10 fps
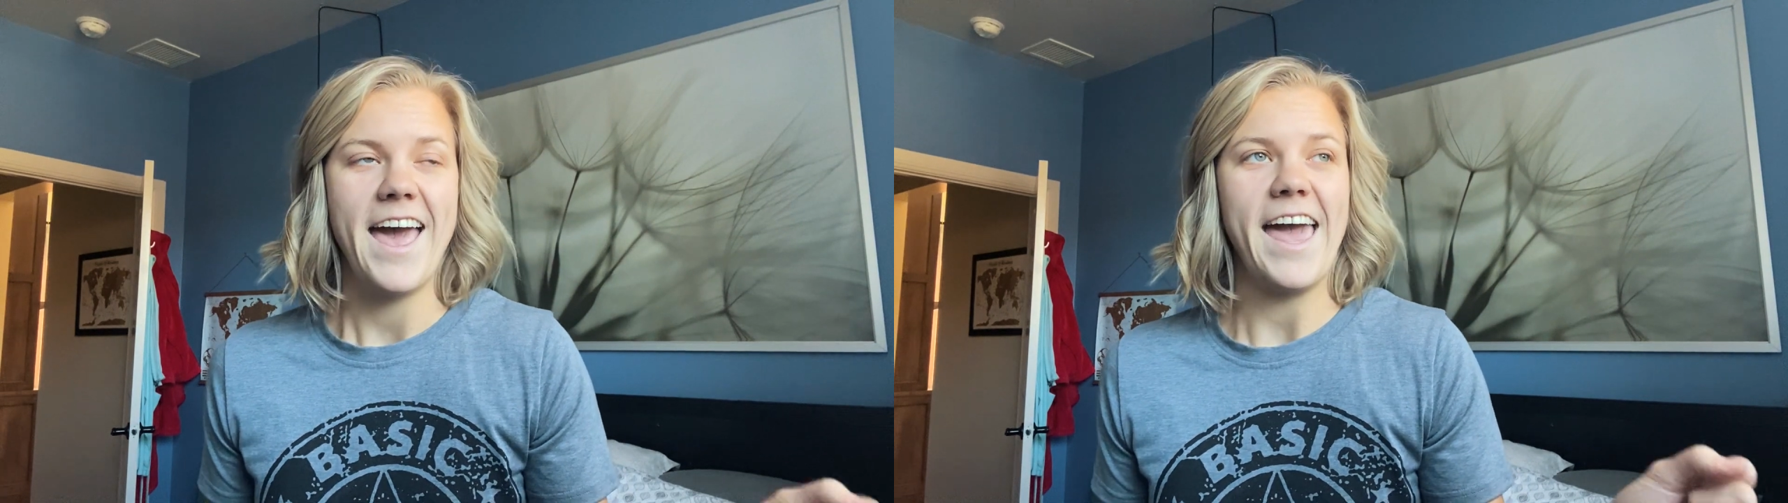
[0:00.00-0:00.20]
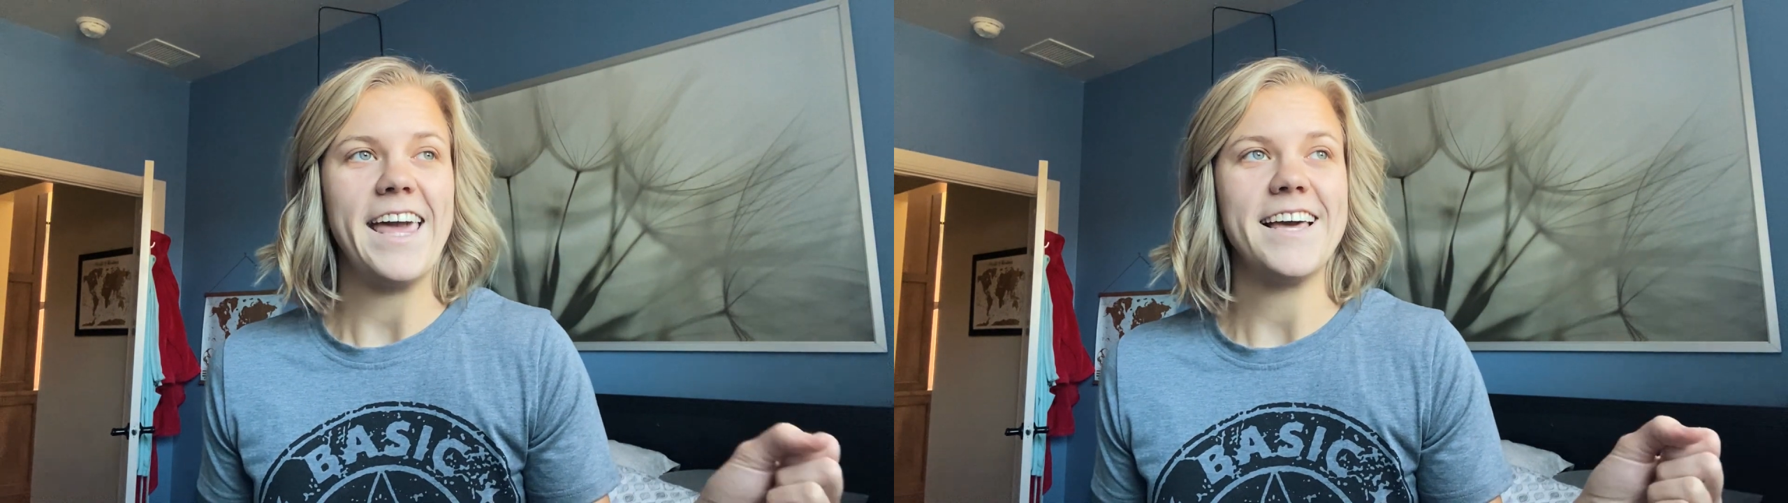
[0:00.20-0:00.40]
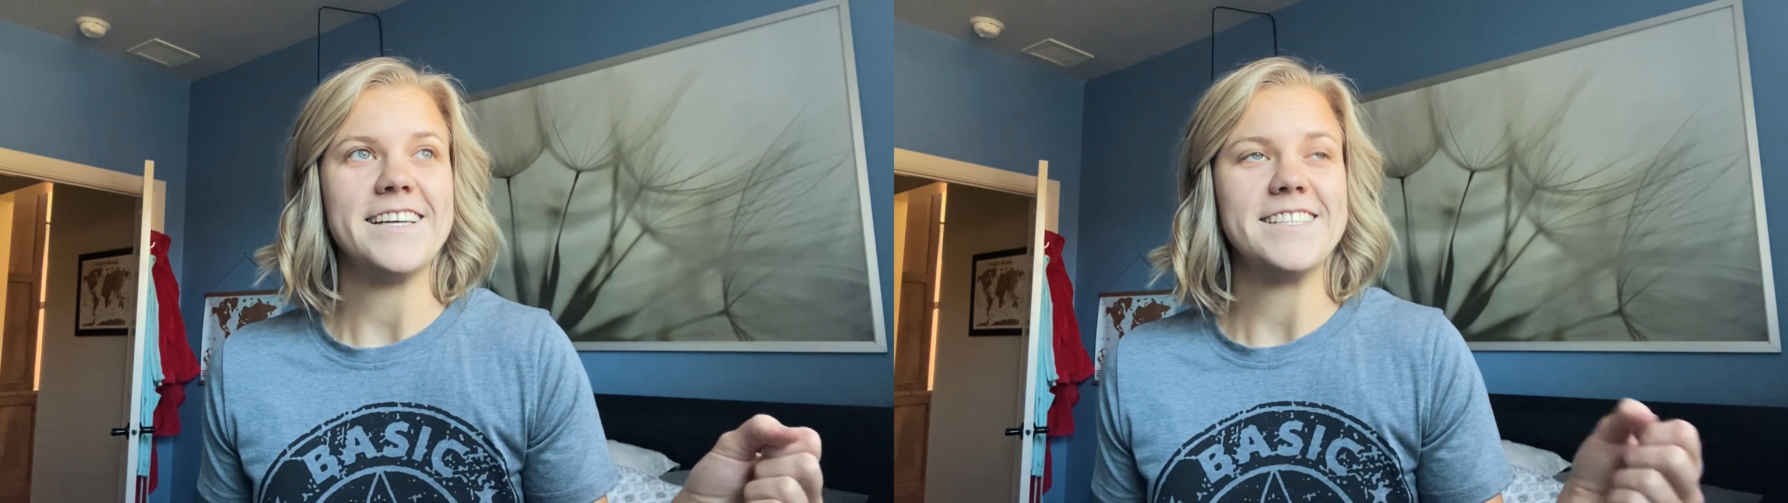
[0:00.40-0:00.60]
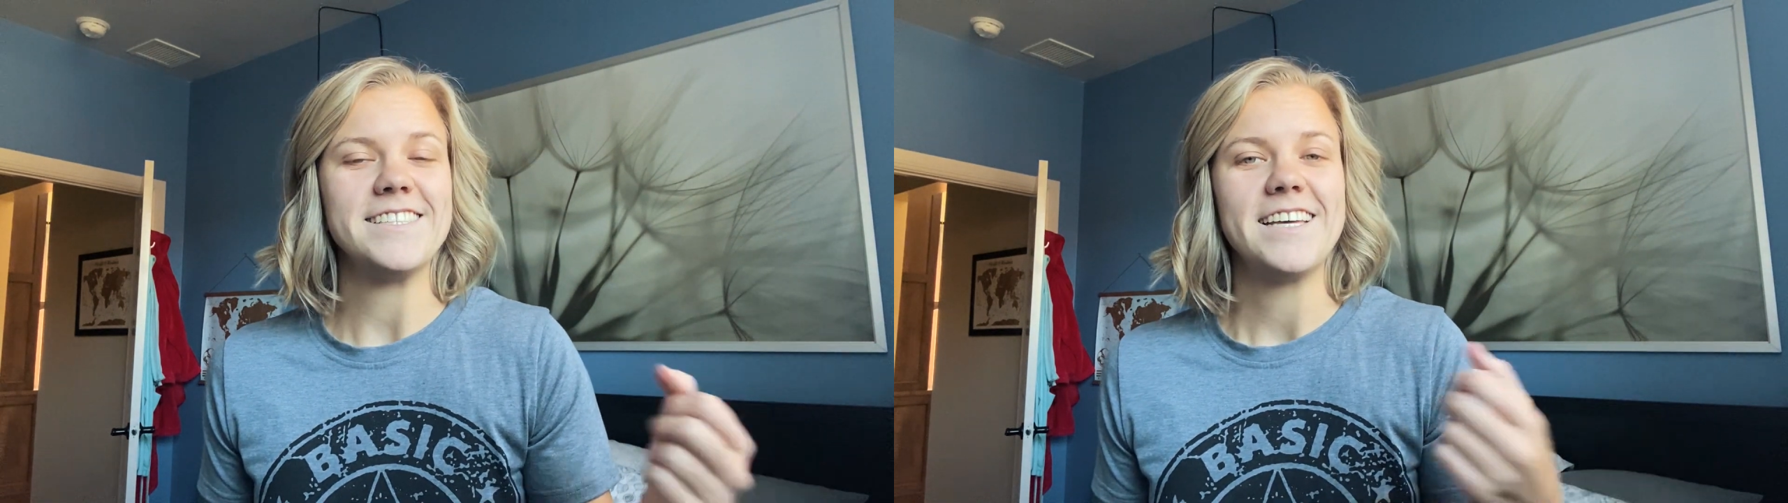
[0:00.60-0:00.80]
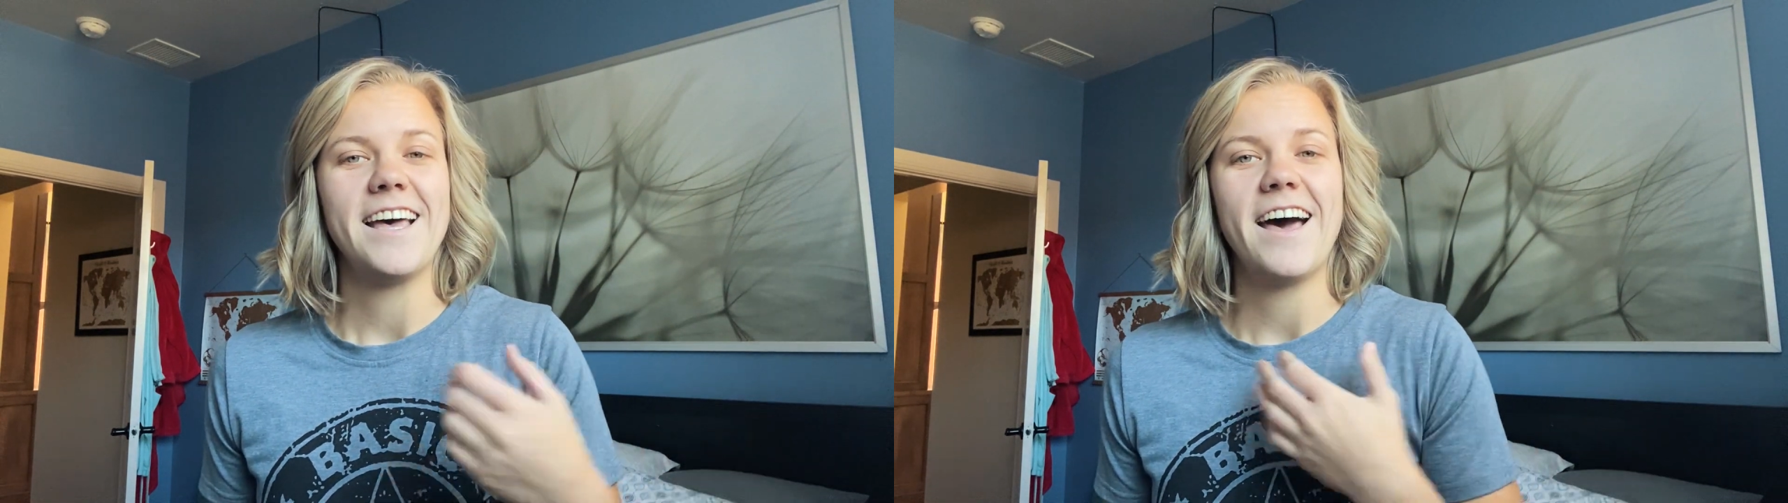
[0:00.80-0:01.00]

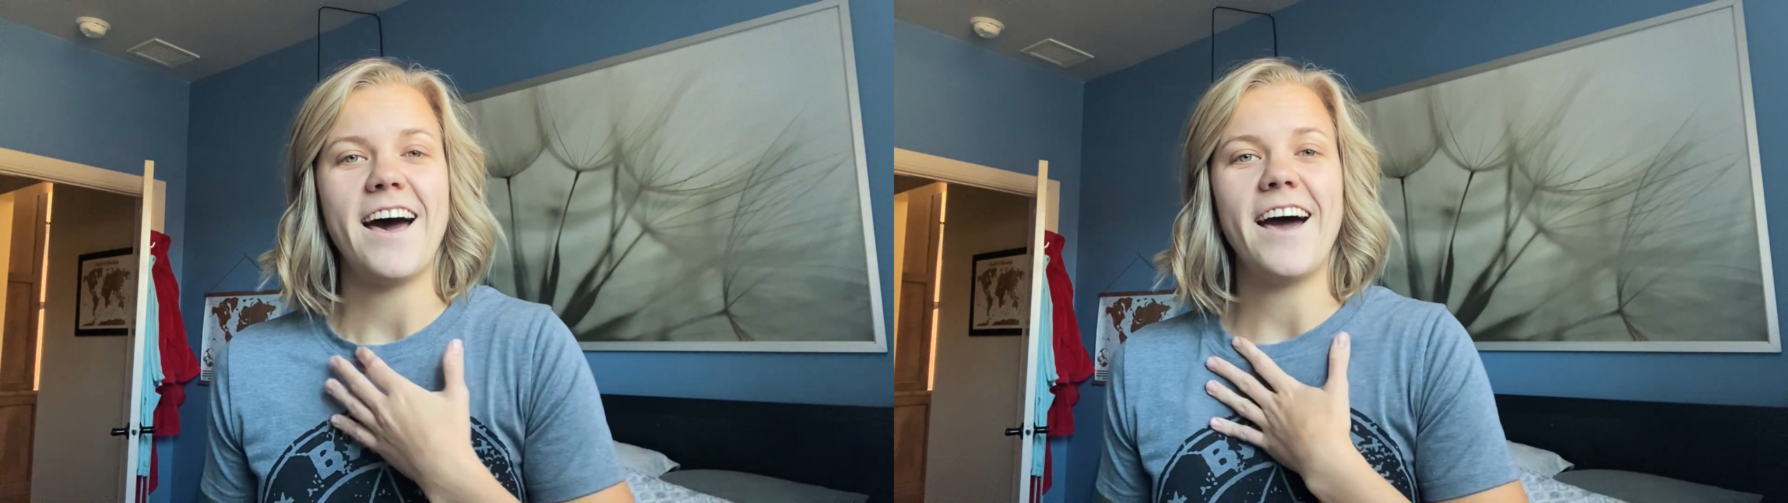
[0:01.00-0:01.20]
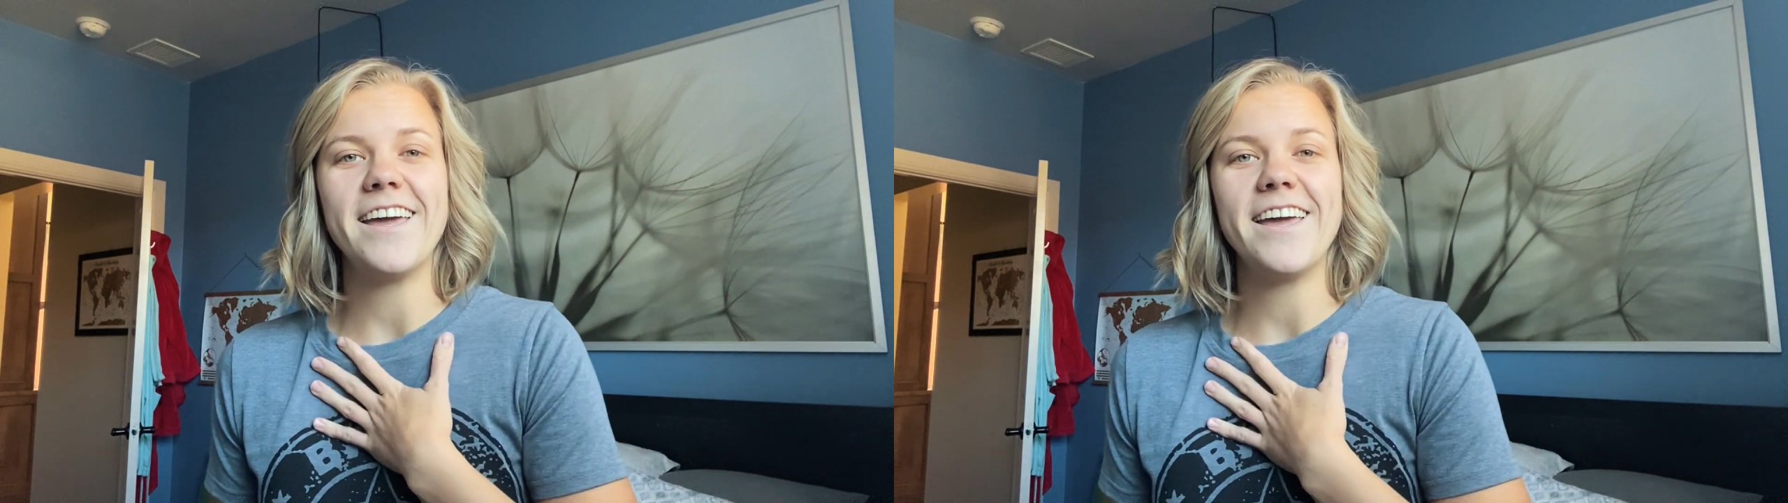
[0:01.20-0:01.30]
And I